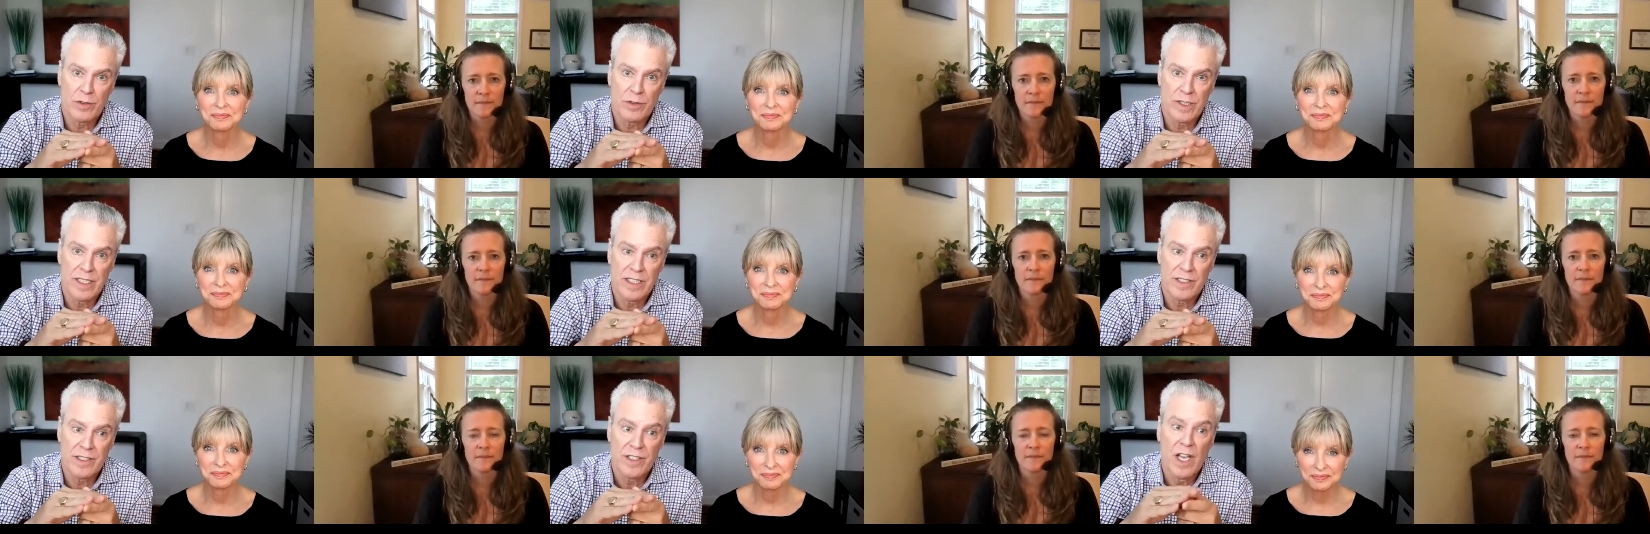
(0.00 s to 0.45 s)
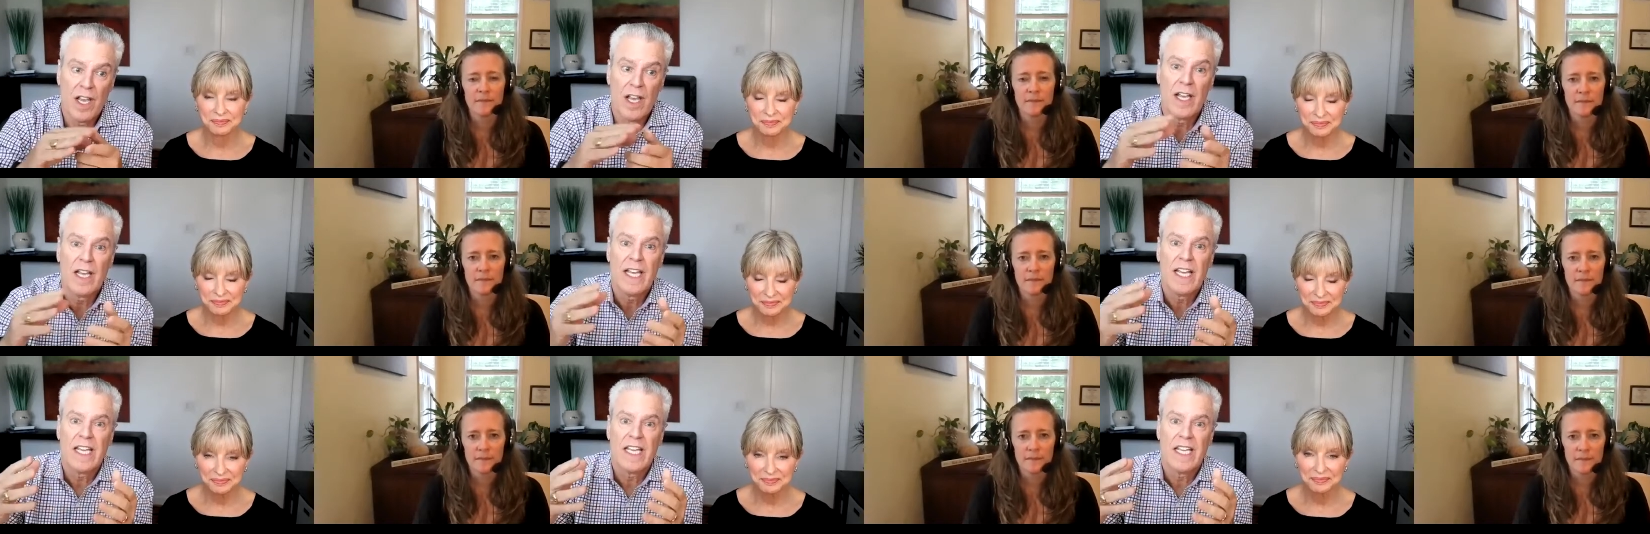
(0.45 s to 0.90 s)
Speaker 1: needs.
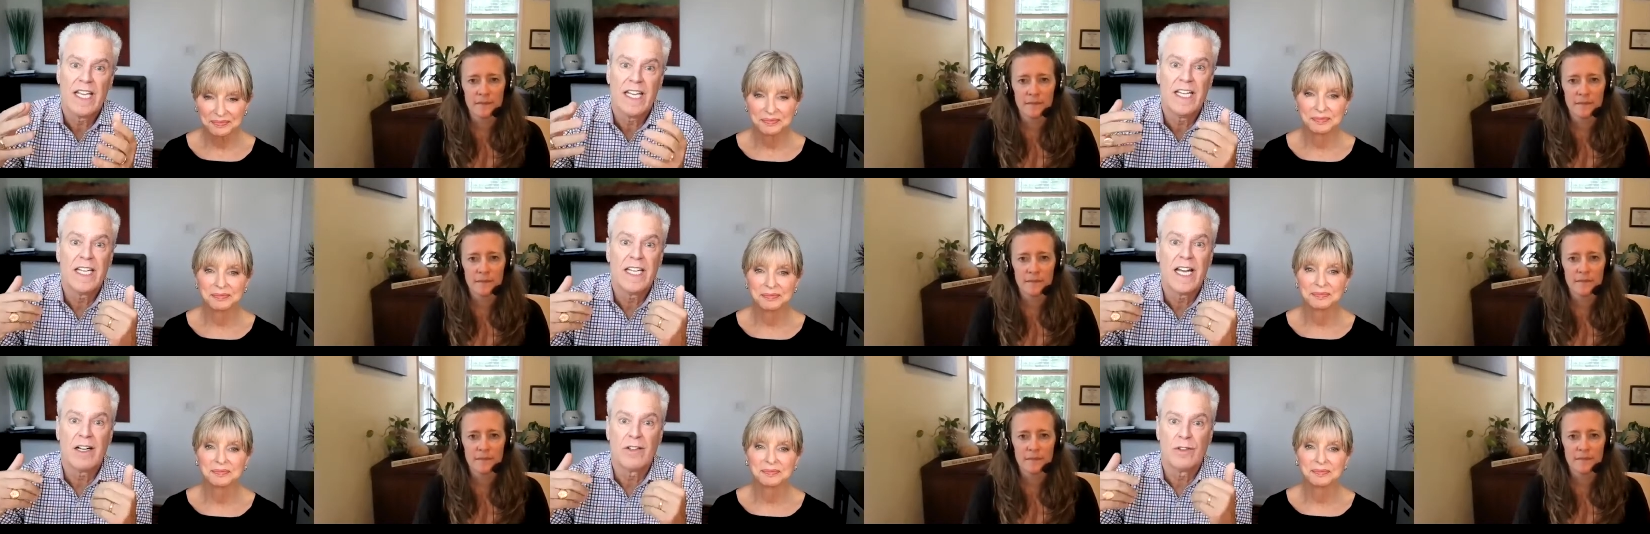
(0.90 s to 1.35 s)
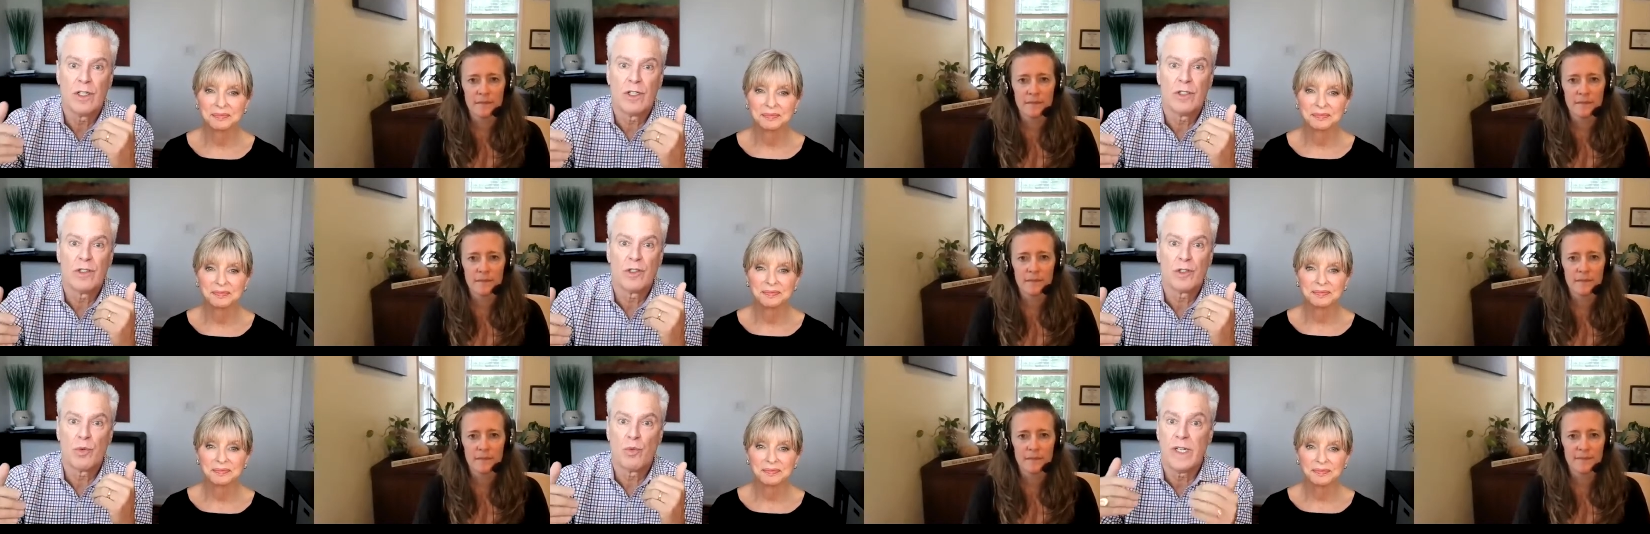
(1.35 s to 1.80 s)
He now
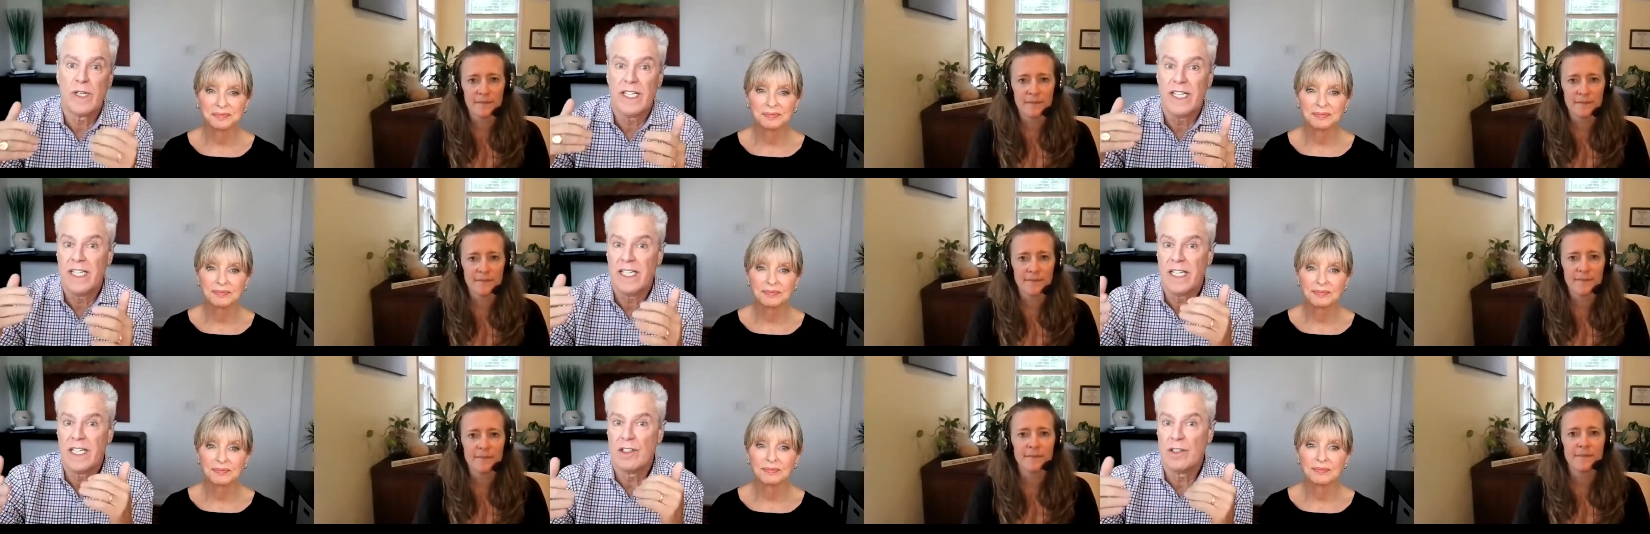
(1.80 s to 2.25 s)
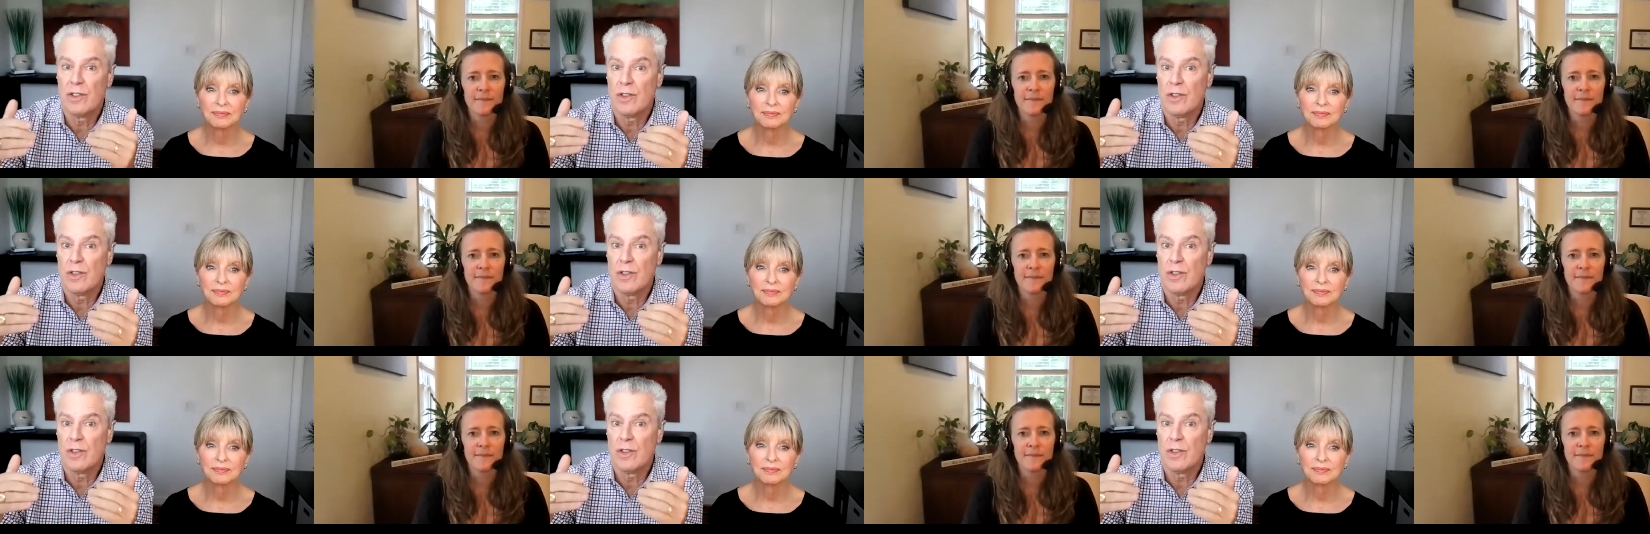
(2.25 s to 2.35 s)
knows what he can